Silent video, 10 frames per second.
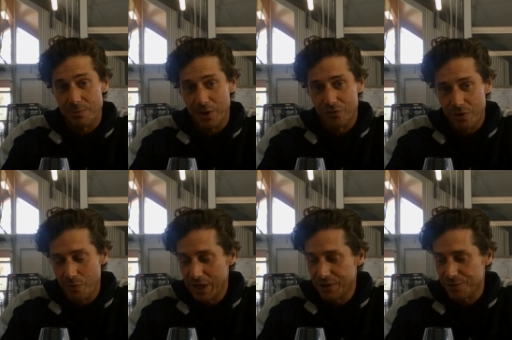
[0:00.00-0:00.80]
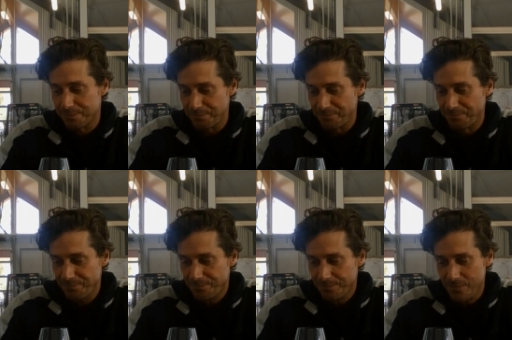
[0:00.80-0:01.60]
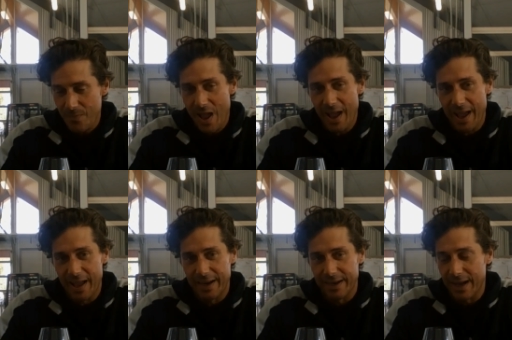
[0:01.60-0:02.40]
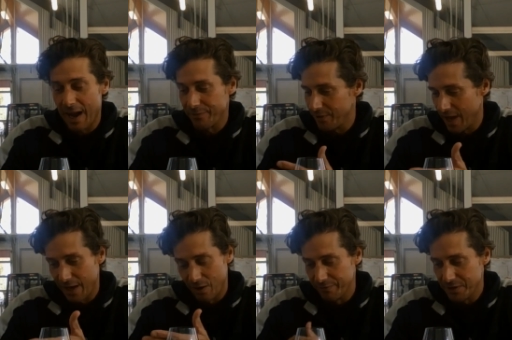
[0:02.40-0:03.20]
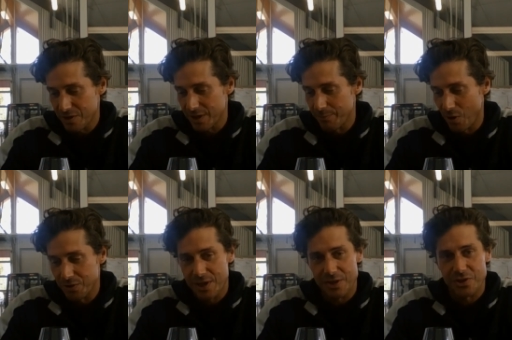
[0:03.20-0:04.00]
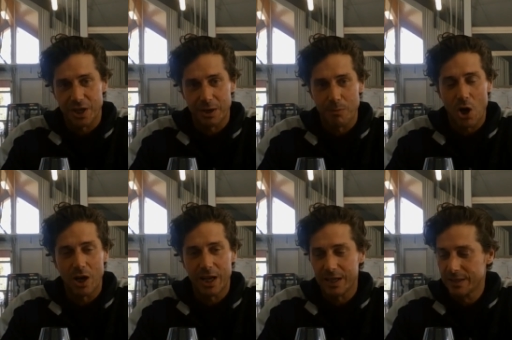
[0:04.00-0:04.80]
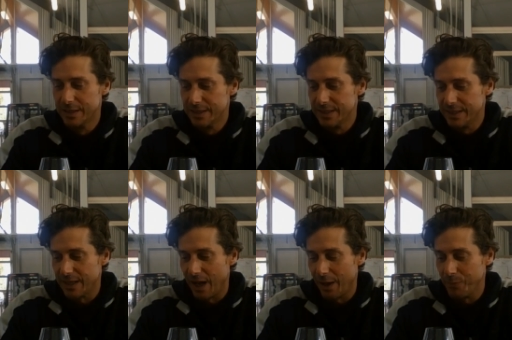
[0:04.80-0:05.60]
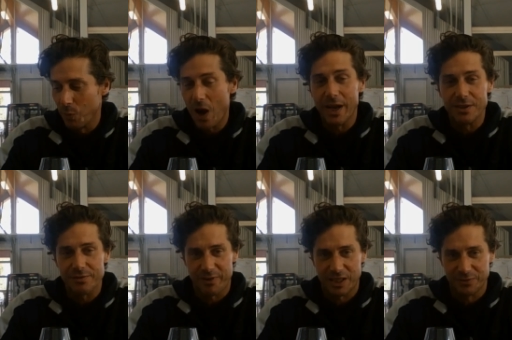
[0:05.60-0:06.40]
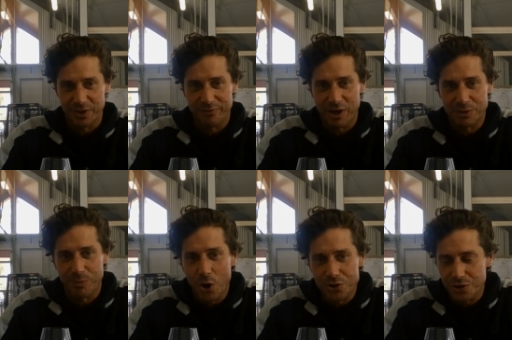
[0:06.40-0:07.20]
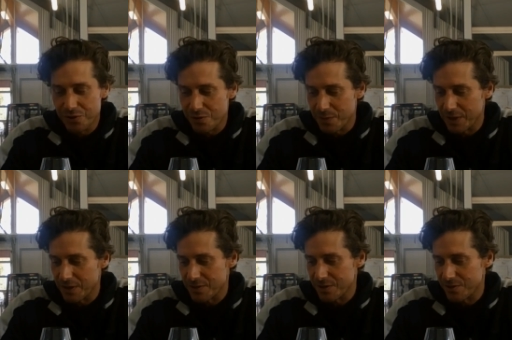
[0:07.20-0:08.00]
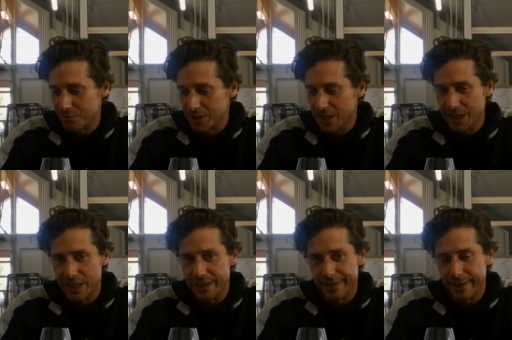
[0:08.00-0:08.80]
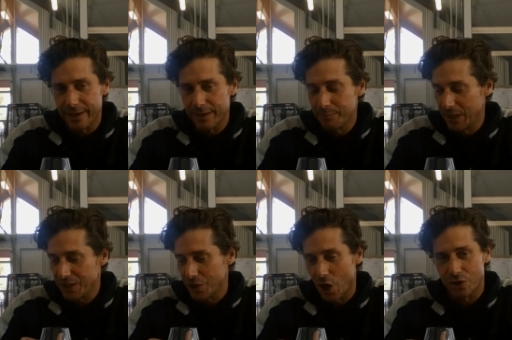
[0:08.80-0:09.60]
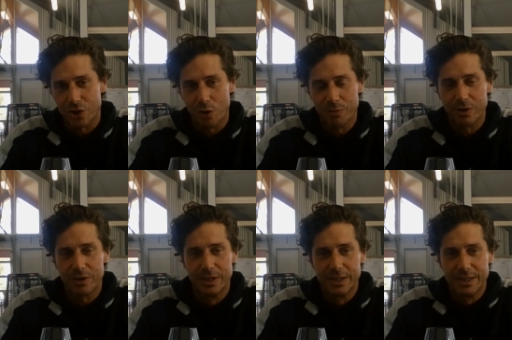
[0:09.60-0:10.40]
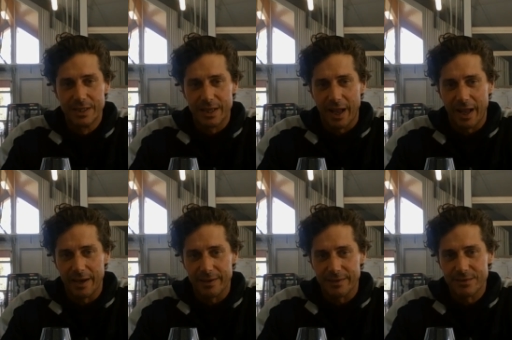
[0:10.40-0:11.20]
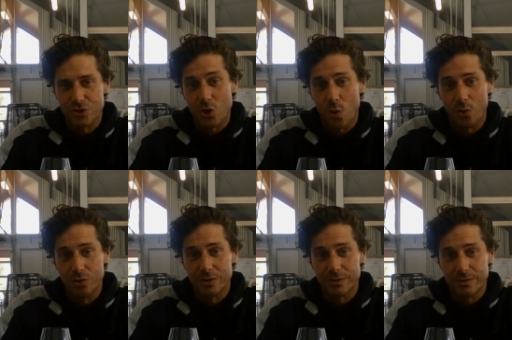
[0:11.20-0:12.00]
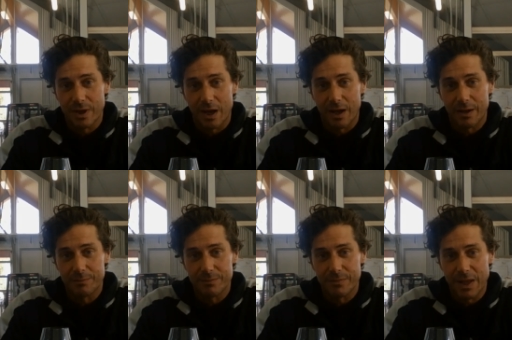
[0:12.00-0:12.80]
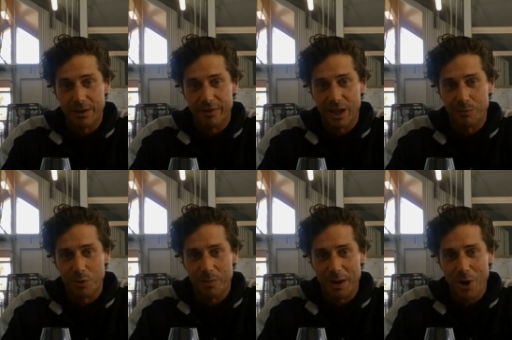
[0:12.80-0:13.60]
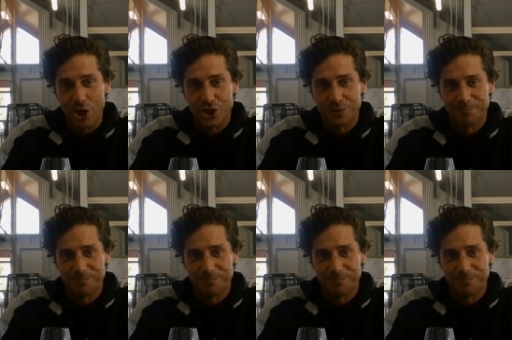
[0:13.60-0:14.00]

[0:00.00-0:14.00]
about 3 weeks. And after that, obviously, processing and bottling. The wine is effectively fresh produce because it's really picked in October and sold and available by March.